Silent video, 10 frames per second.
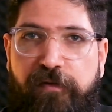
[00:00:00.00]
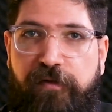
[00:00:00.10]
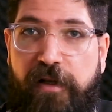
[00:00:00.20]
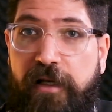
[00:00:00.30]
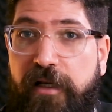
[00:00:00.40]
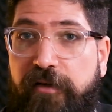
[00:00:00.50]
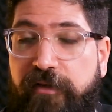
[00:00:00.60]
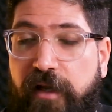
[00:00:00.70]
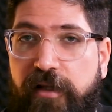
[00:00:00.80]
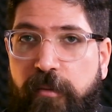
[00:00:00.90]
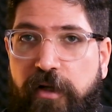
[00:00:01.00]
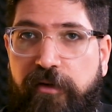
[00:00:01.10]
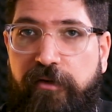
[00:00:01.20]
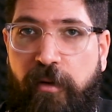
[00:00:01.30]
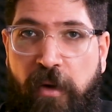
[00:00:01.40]
feeling,
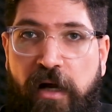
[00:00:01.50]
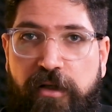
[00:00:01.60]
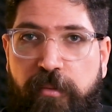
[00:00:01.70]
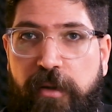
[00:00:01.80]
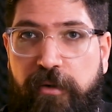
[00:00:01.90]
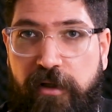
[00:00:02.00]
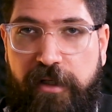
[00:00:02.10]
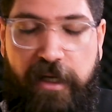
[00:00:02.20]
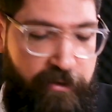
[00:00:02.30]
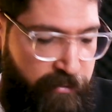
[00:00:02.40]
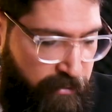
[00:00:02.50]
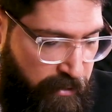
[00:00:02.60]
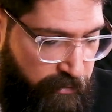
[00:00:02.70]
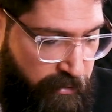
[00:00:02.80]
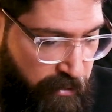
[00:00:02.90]
sentiments among the people against
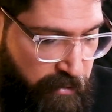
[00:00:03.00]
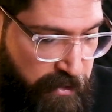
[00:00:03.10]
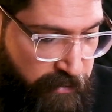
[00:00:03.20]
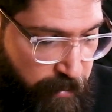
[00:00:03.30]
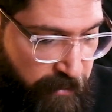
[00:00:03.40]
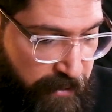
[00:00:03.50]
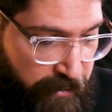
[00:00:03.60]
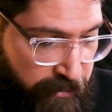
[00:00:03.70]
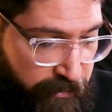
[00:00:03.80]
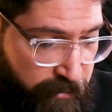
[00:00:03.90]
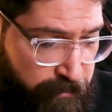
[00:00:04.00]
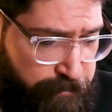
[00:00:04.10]
these Kurdish separatists.